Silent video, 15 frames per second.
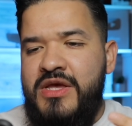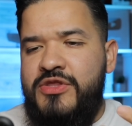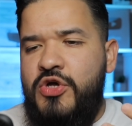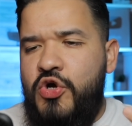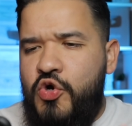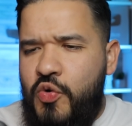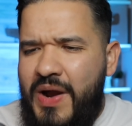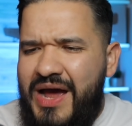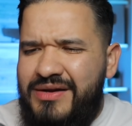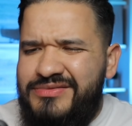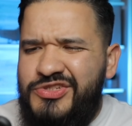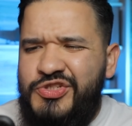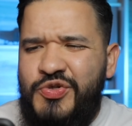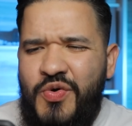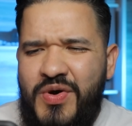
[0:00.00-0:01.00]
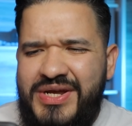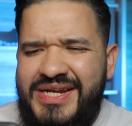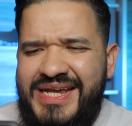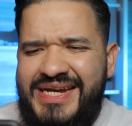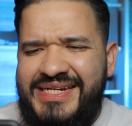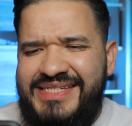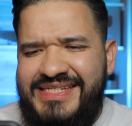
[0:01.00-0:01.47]
The crowd joined
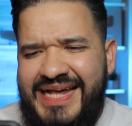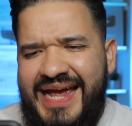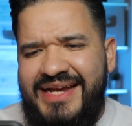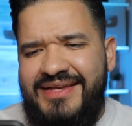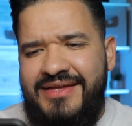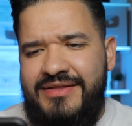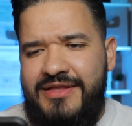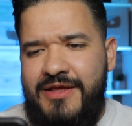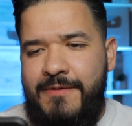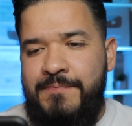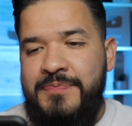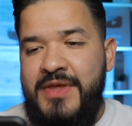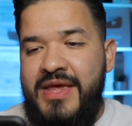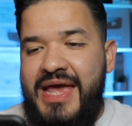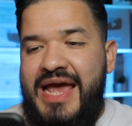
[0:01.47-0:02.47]
in attacking them,